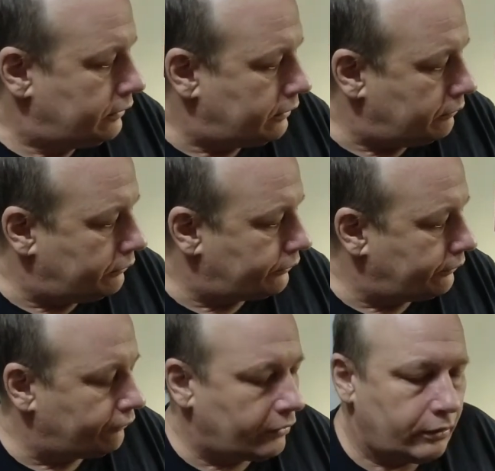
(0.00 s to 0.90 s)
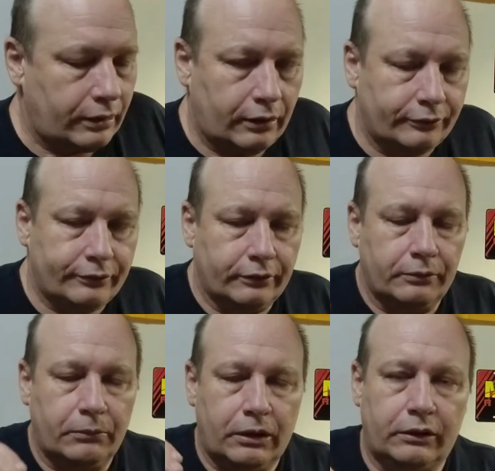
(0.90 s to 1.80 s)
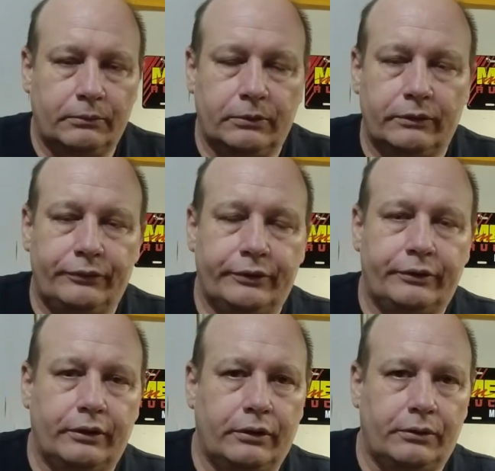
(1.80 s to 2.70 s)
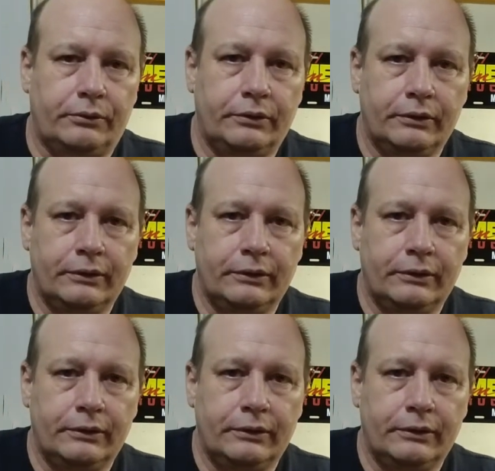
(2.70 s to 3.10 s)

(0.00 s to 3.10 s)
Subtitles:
and with your Firehouse on the bottom of your drone,